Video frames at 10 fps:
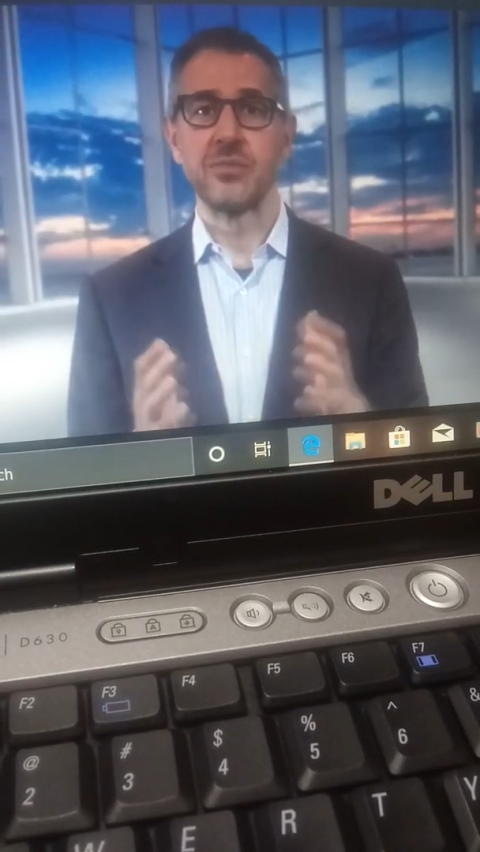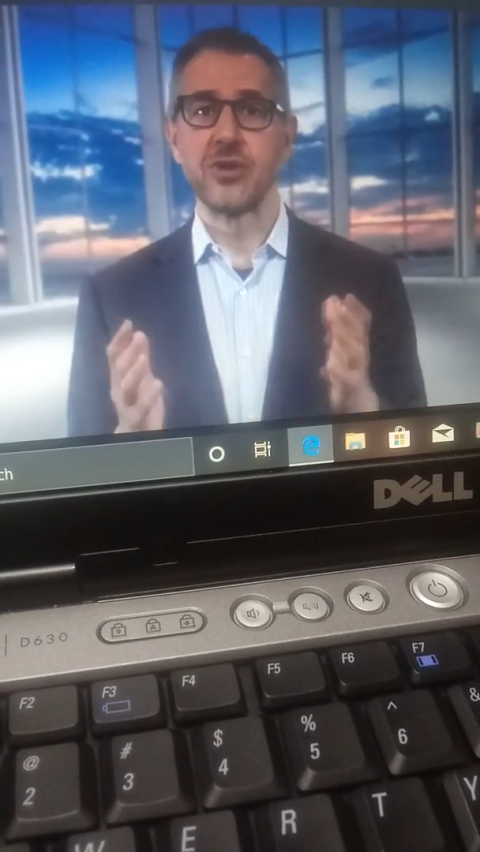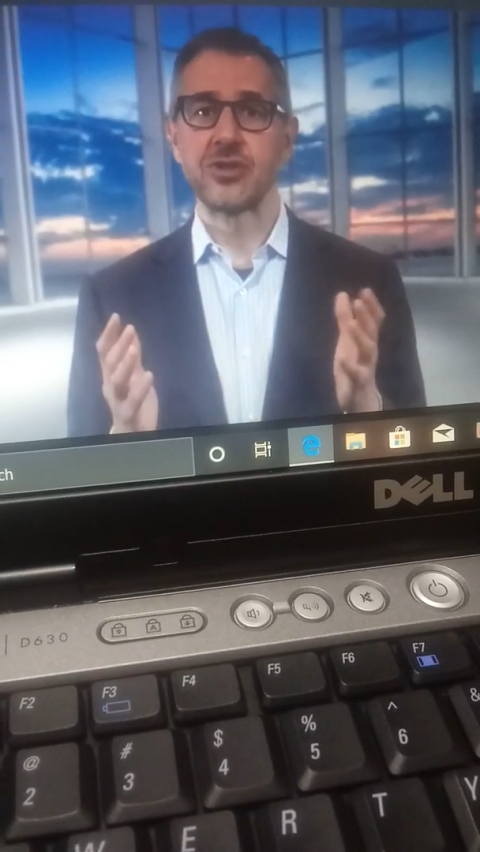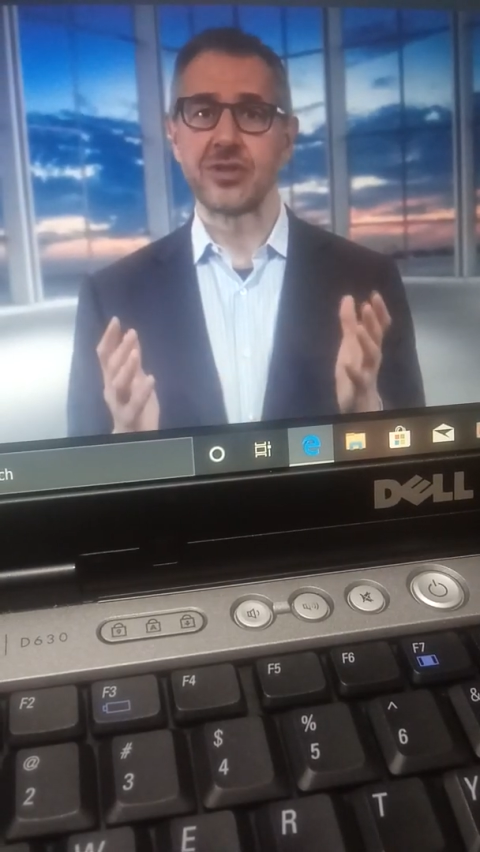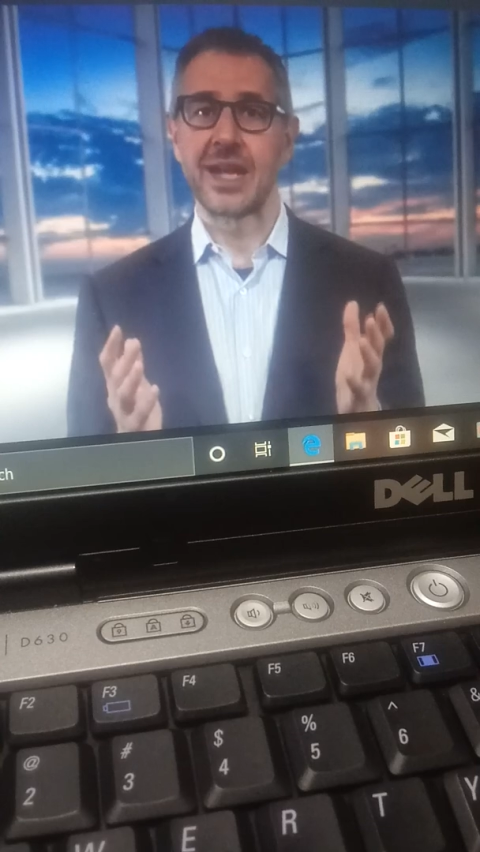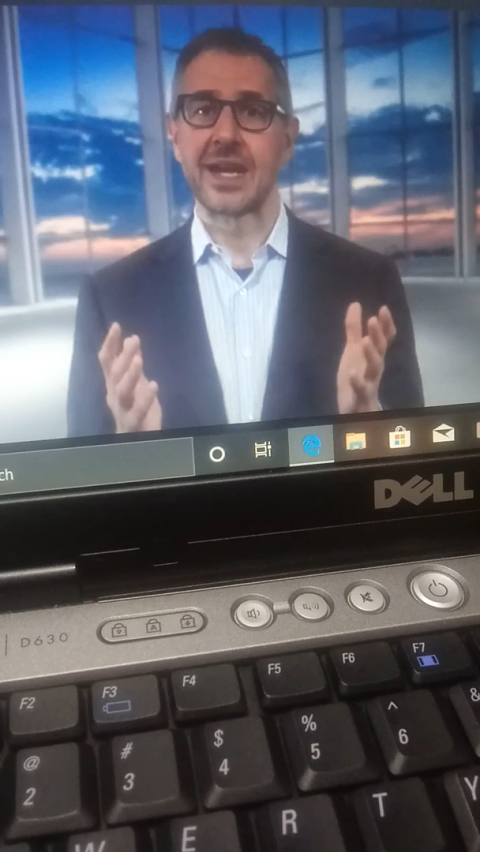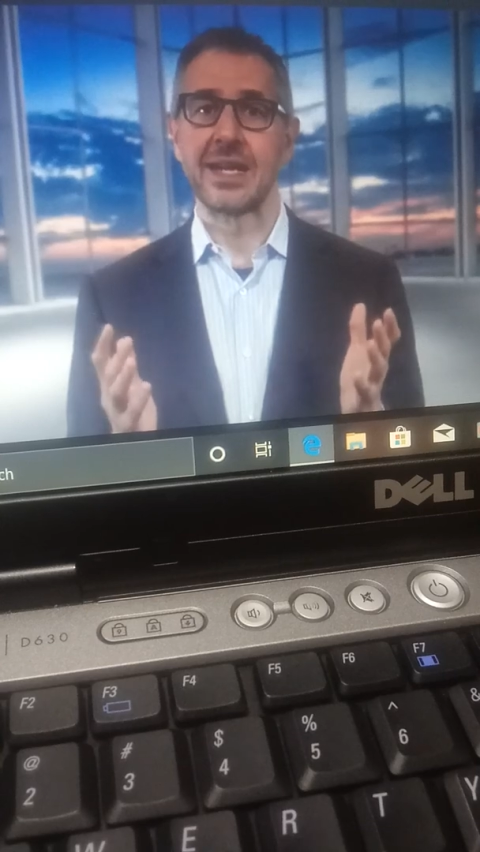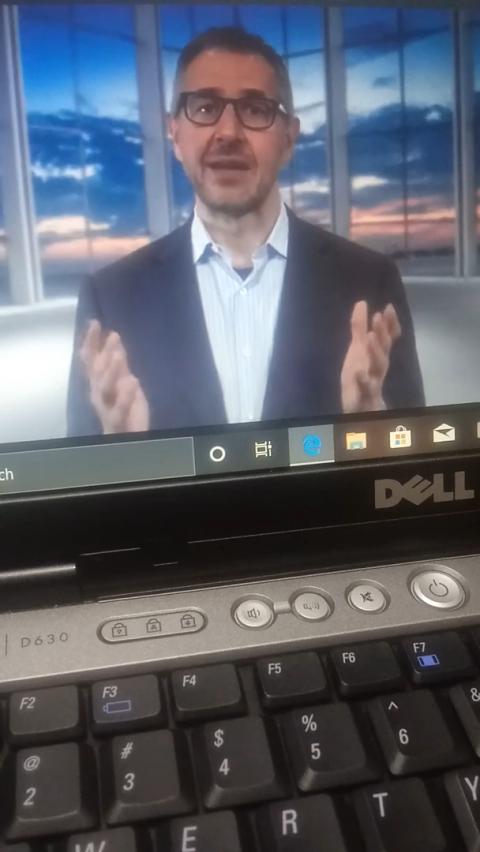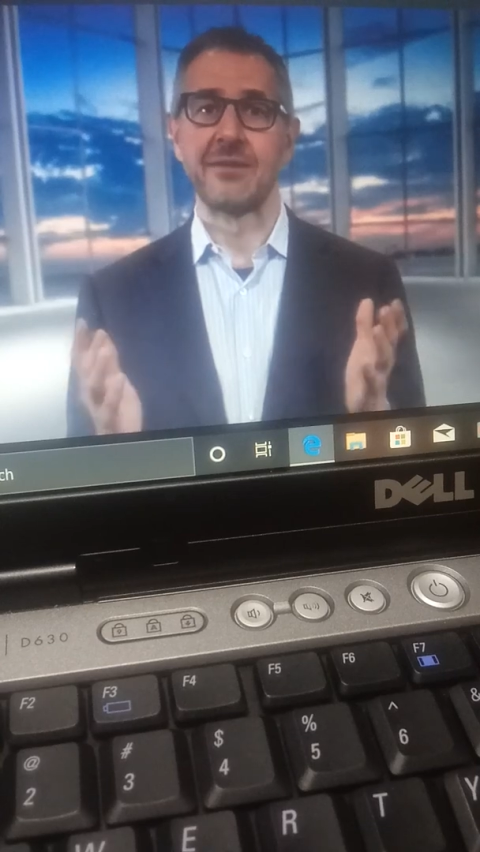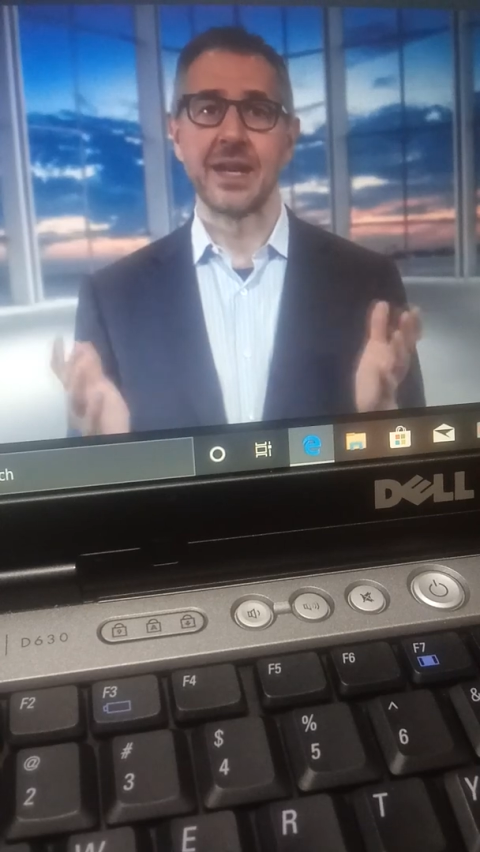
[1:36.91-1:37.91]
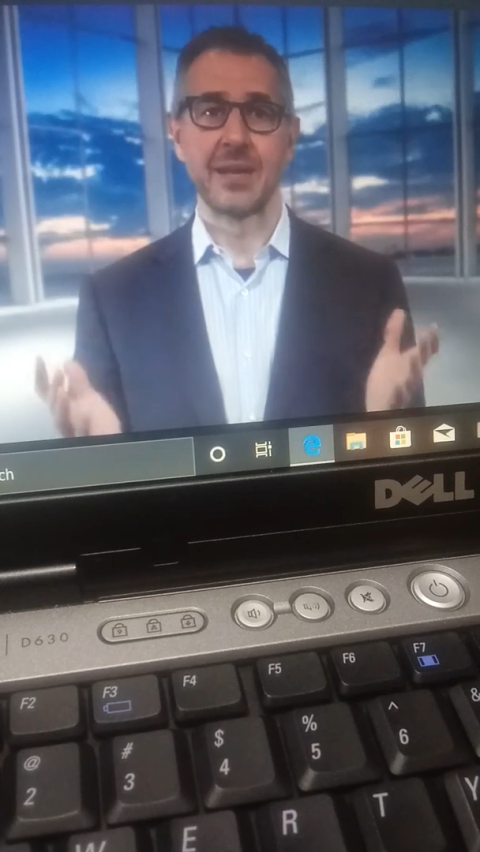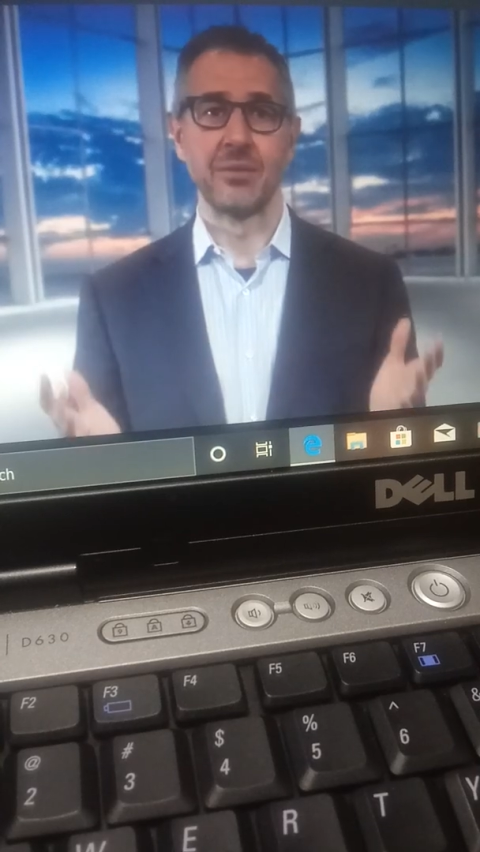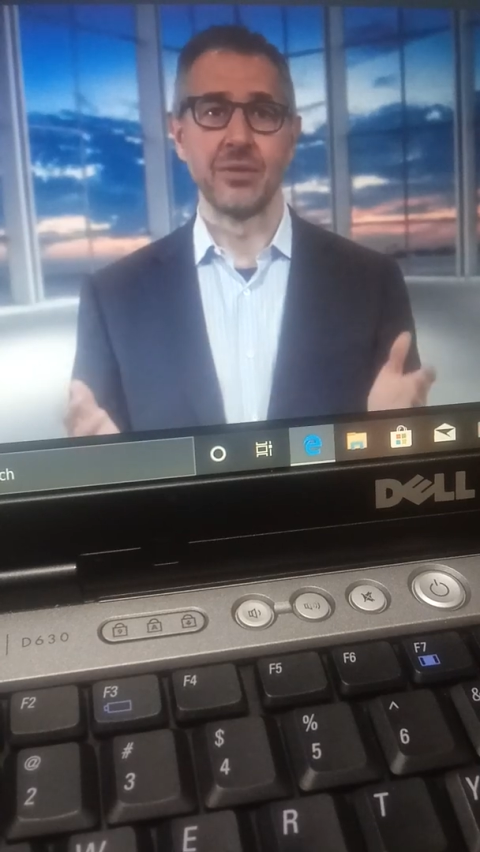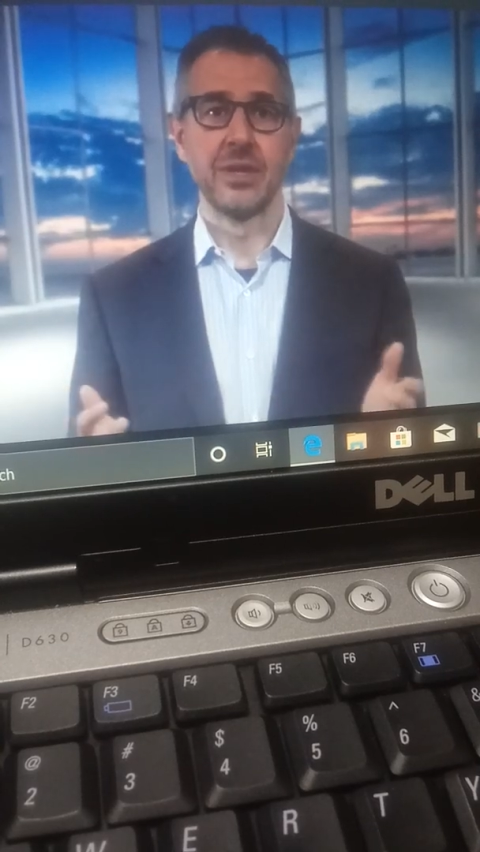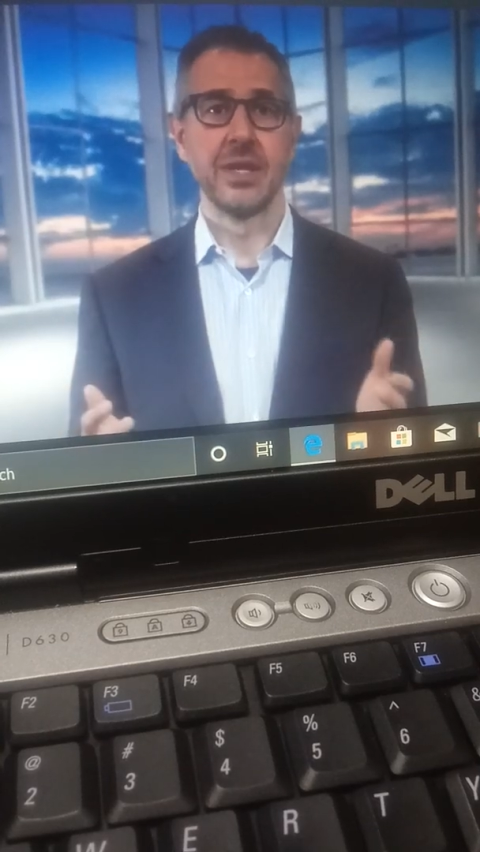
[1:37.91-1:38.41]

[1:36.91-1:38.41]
most likely available